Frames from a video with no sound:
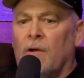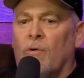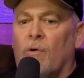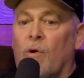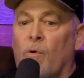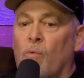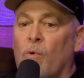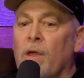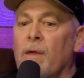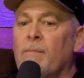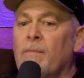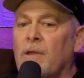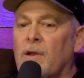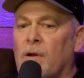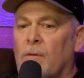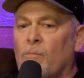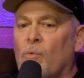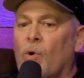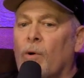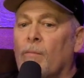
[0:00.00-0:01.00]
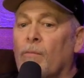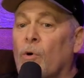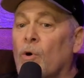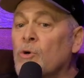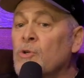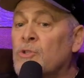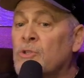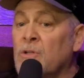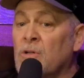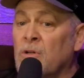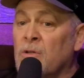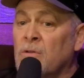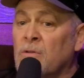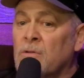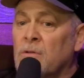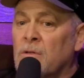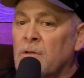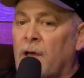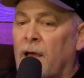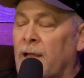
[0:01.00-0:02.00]
Where women are more emotional.
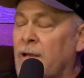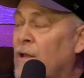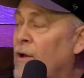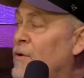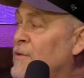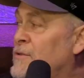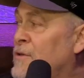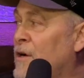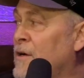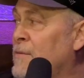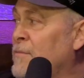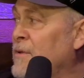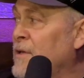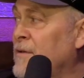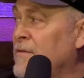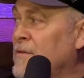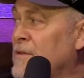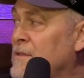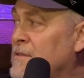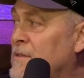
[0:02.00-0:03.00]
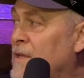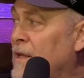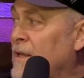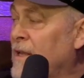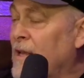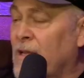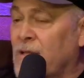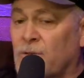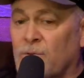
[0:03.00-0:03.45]
I know it's hard to believe in this day and age